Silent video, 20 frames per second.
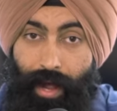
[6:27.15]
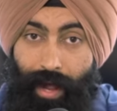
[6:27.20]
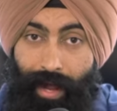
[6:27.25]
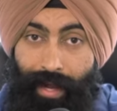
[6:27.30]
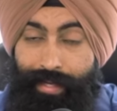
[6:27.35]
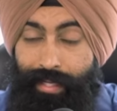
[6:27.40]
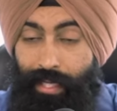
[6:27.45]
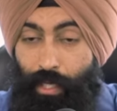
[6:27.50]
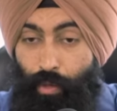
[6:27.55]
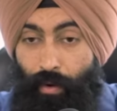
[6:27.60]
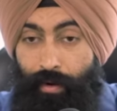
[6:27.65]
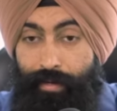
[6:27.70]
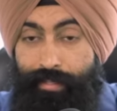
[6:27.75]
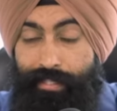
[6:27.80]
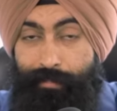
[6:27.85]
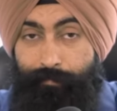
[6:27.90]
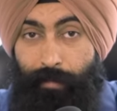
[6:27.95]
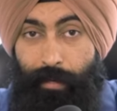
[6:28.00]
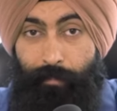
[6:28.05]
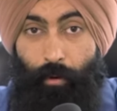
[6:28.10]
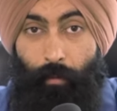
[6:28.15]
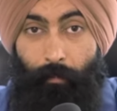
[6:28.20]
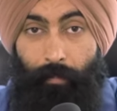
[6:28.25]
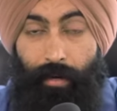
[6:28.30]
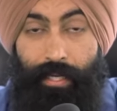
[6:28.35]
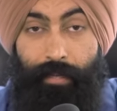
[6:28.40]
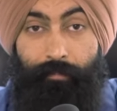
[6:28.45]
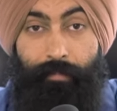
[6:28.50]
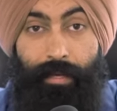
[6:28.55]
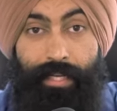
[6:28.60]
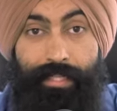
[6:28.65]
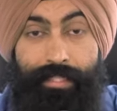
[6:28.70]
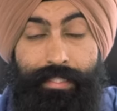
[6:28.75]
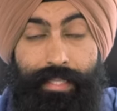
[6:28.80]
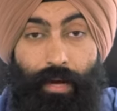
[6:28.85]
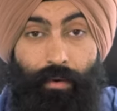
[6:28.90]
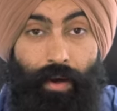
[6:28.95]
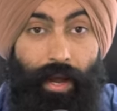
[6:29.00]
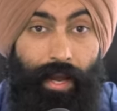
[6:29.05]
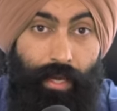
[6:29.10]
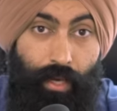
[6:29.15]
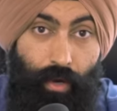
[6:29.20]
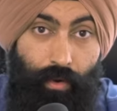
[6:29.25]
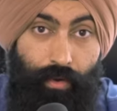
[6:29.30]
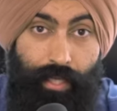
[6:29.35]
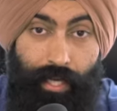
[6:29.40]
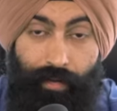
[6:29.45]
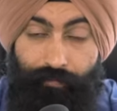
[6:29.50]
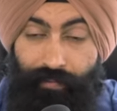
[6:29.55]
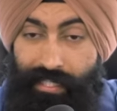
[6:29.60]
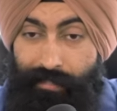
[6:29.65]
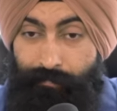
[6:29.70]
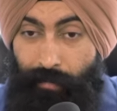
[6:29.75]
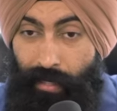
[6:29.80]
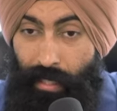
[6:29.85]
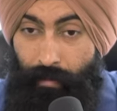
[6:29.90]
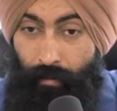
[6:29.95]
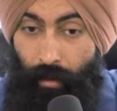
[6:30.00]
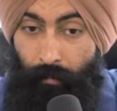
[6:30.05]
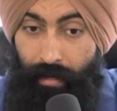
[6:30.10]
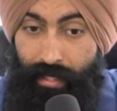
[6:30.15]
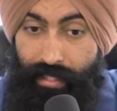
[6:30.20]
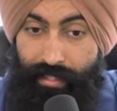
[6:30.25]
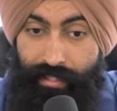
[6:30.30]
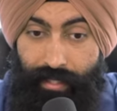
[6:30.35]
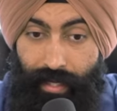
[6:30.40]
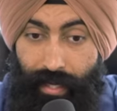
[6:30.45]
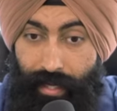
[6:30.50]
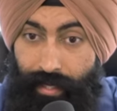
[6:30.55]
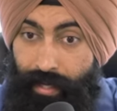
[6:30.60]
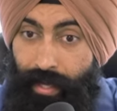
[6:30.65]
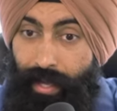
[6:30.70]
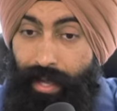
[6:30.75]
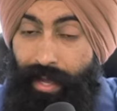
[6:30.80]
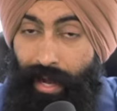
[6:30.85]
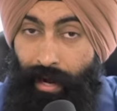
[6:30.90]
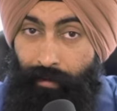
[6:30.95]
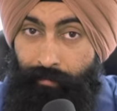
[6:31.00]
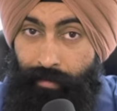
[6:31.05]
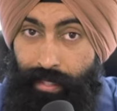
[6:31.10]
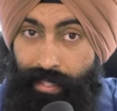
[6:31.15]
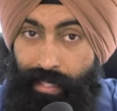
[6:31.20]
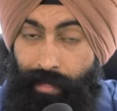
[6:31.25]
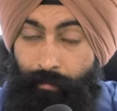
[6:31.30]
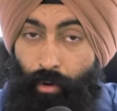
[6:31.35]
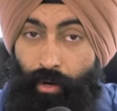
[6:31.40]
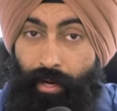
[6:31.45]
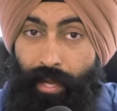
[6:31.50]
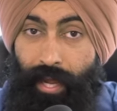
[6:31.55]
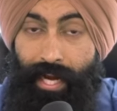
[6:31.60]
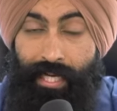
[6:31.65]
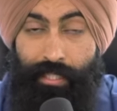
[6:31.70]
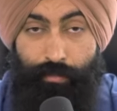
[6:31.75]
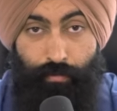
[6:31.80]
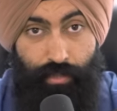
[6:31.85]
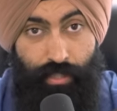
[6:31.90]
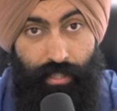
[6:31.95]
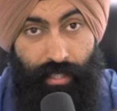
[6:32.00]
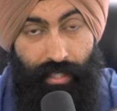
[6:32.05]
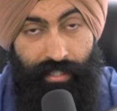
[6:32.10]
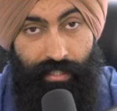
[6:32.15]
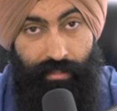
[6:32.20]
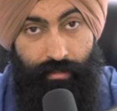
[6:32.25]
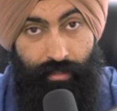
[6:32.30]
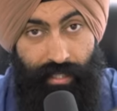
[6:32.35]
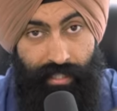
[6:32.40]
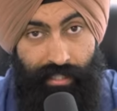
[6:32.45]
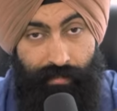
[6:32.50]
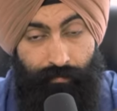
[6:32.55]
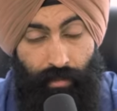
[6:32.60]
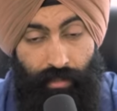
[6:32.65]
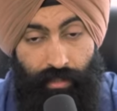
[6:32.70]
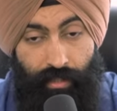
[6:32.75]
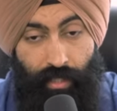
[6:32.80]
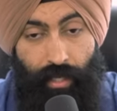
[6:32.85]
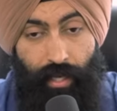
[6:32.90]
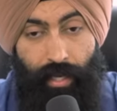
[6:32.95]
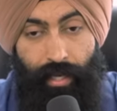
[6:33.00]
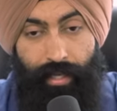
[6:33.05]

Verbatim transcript: I can go out and spend more money, because now I know that if I spend all my money today, I'm going to get more cash flow checks next month.